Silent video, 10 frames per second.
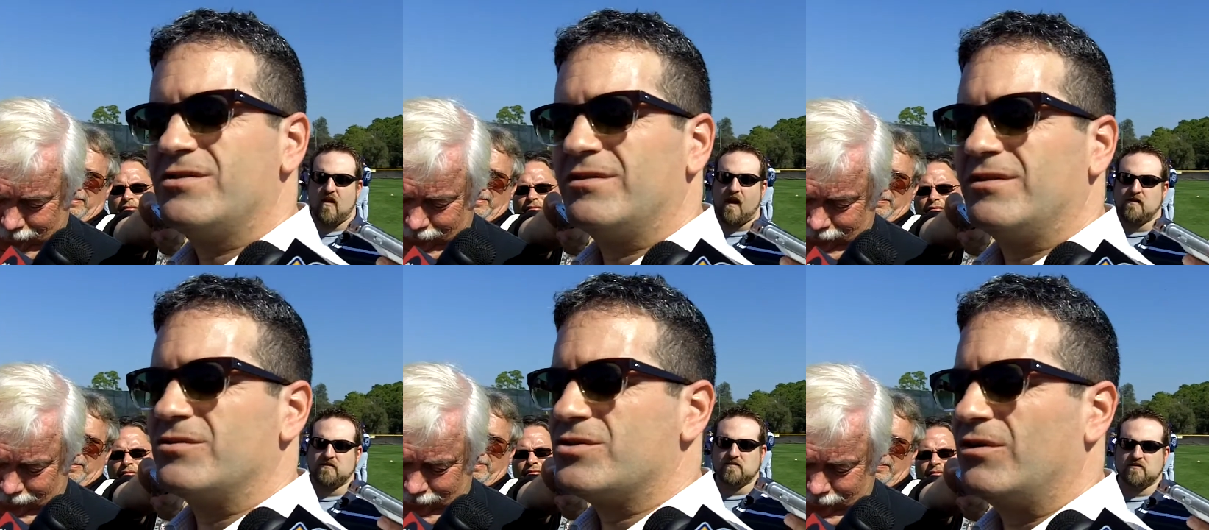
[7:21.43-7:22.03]
Speaker 1: You
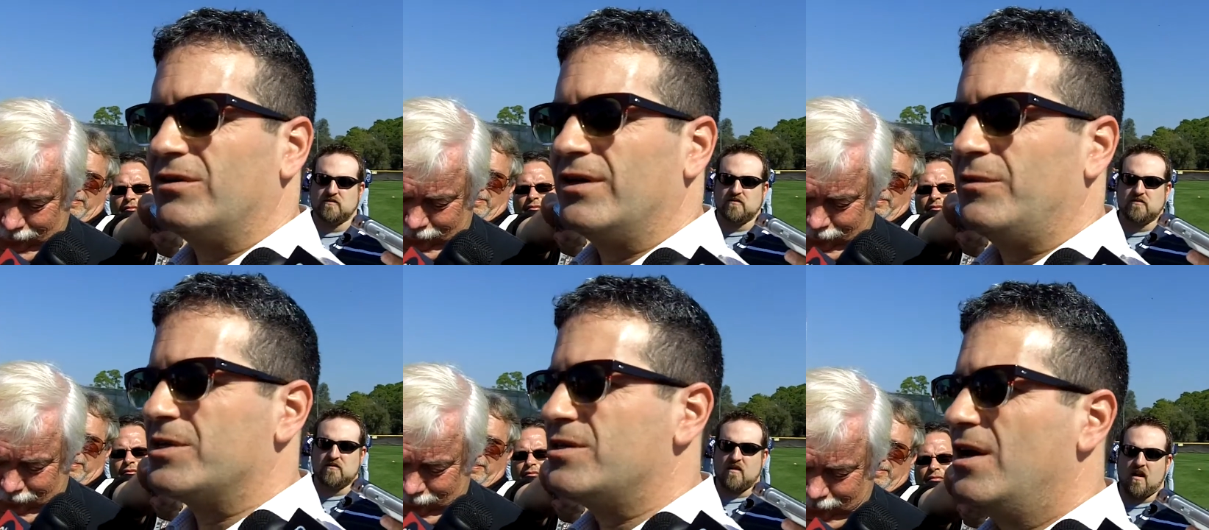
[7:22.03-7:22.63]
know, certainly
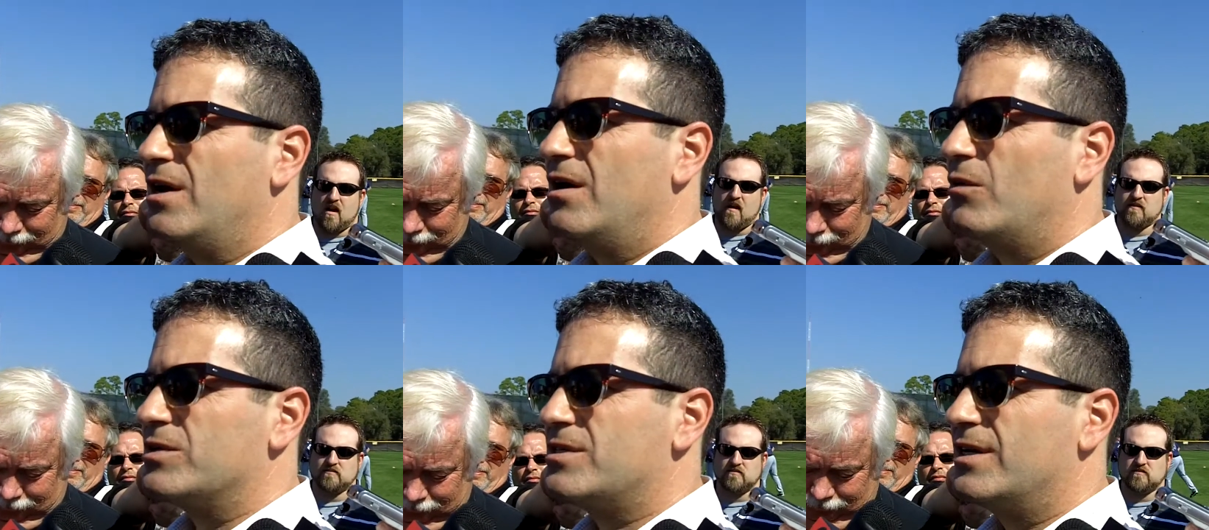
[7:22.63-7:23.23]
what's
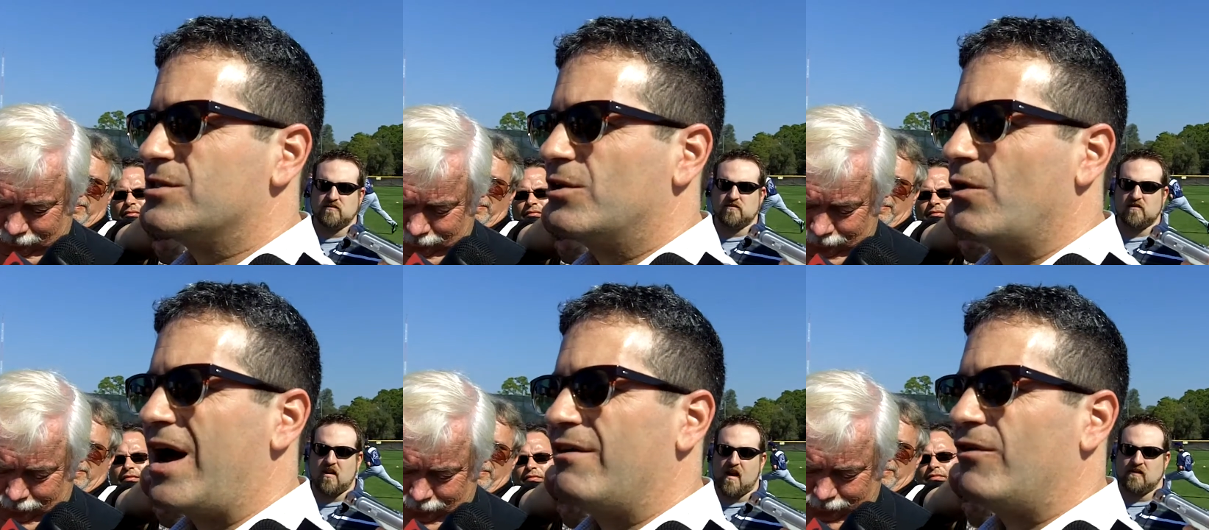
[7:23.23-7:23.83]
what's things that are
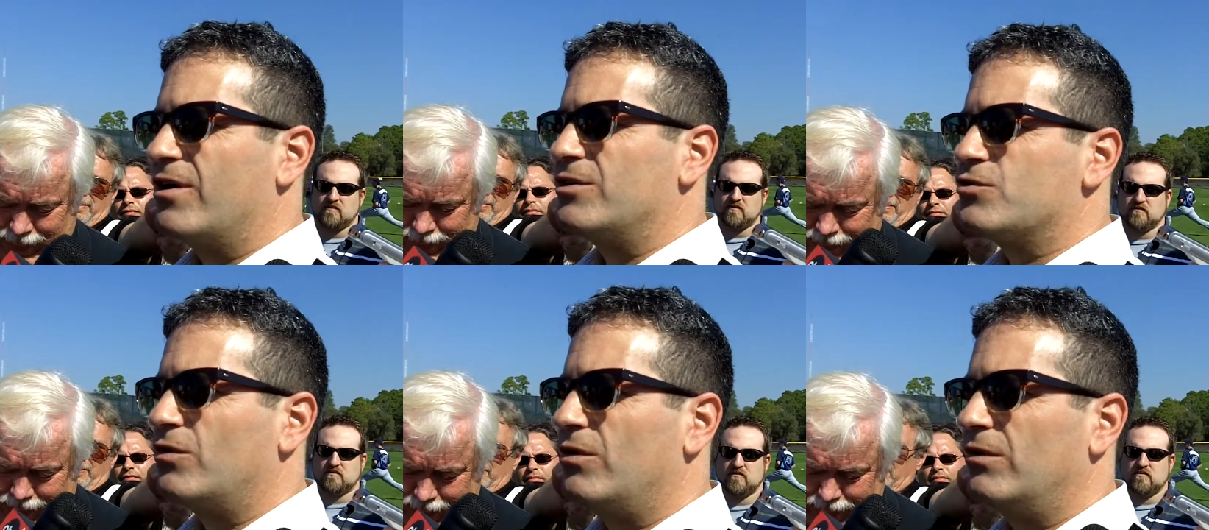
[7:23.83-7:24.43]
out of our
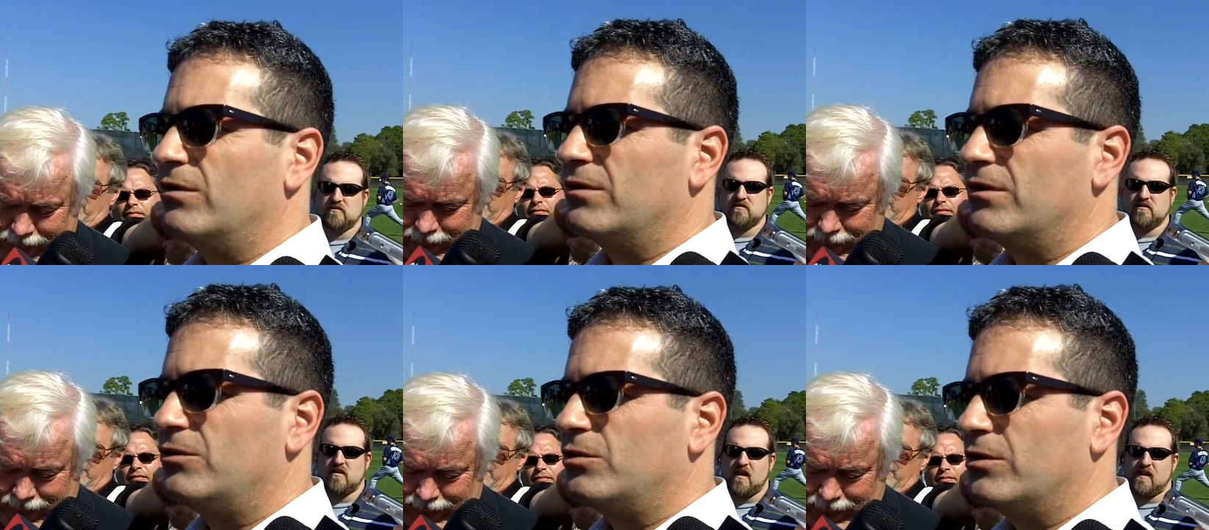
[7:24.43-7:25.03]
control uh,
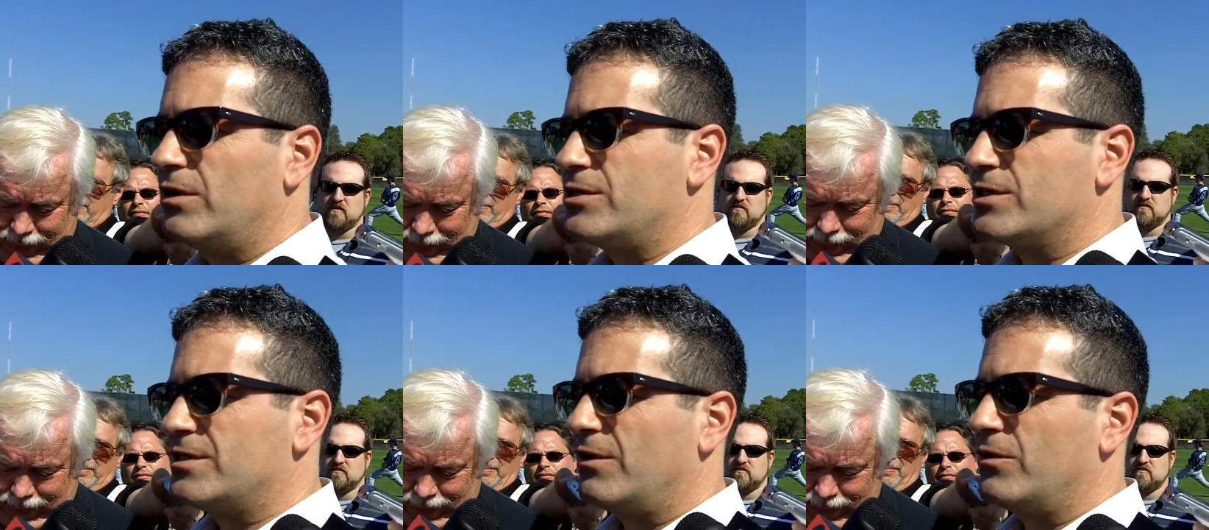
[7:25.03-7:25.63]
to a large
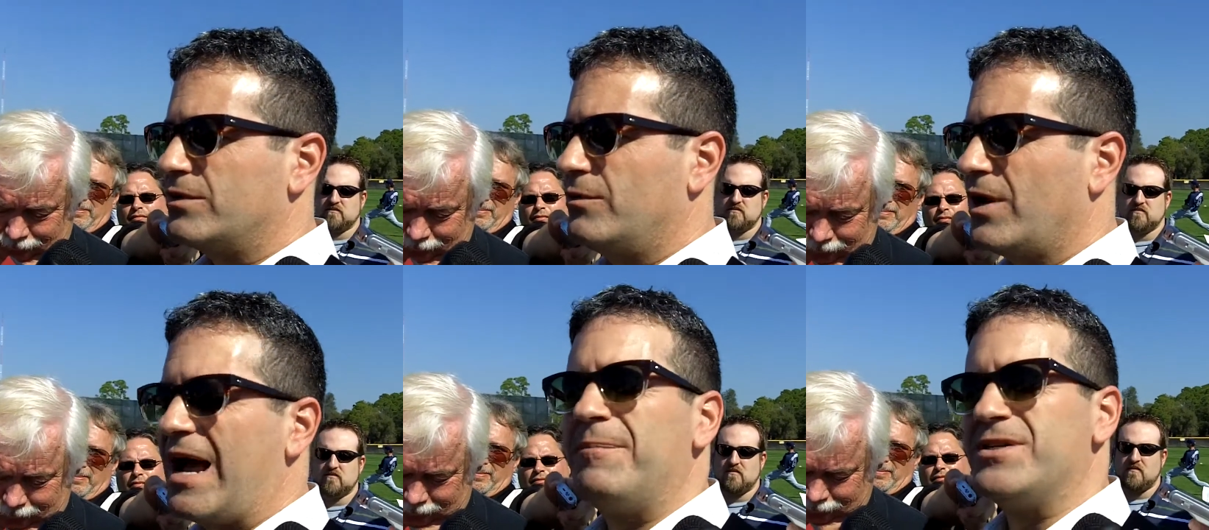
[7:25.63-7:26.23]
extent, what, what
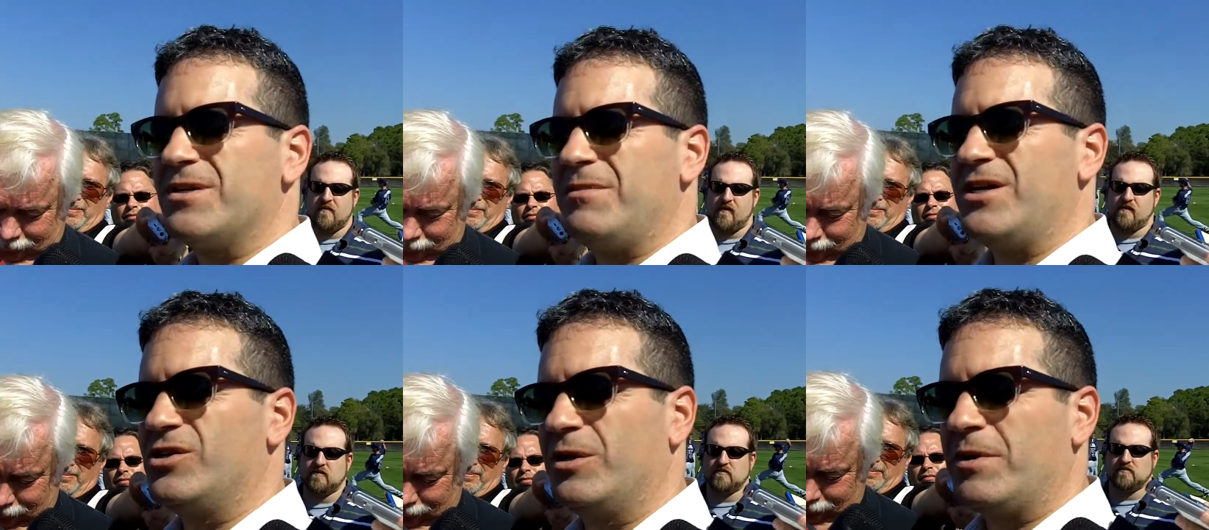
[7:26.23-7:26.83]
happens at
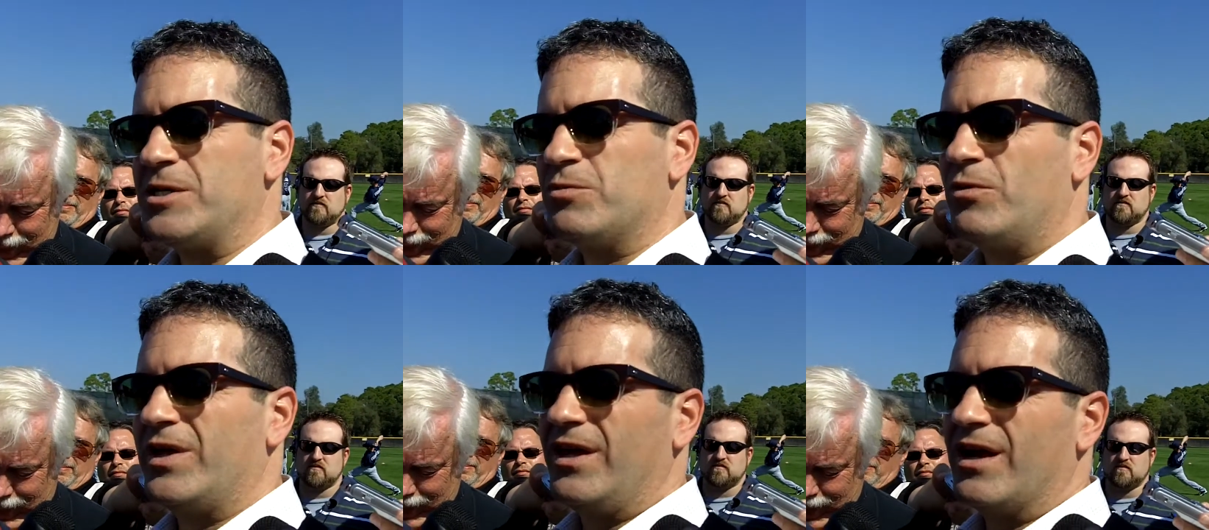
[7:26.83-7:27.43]
Major League Baseball
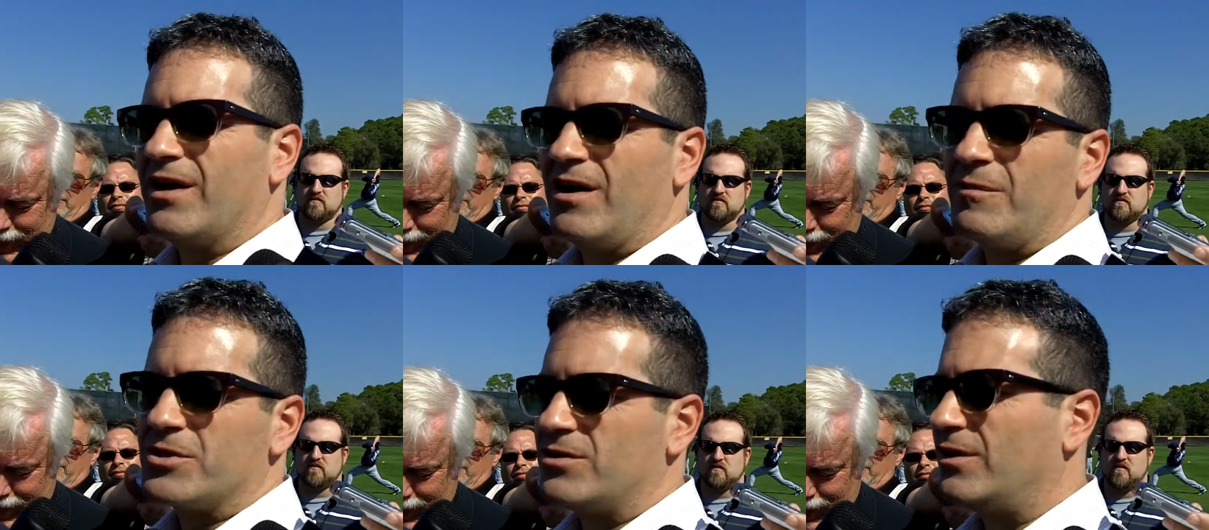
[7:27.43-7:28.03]
when the
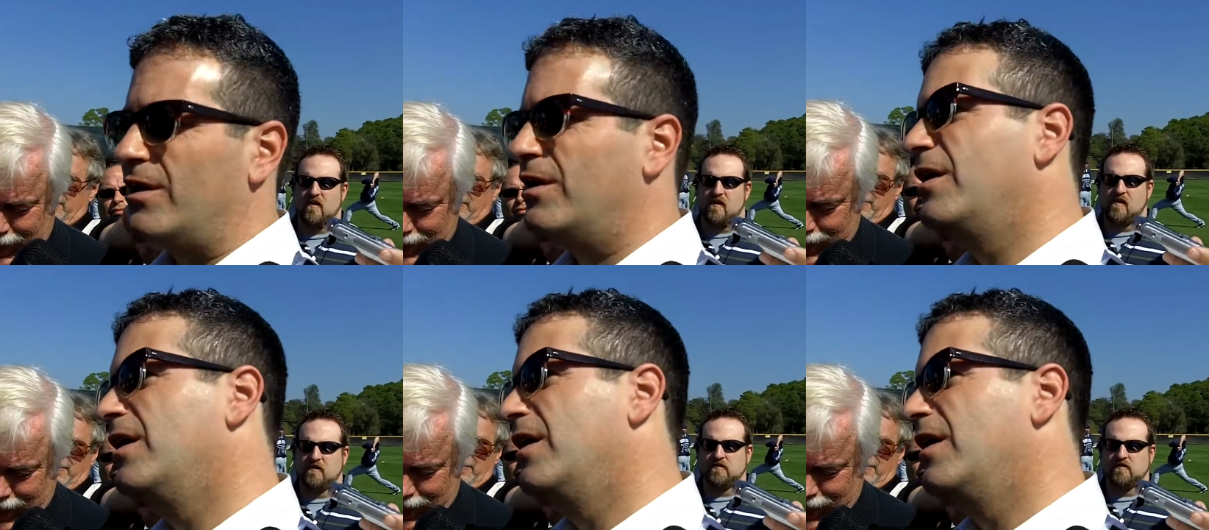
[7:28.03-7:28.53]
economics are done,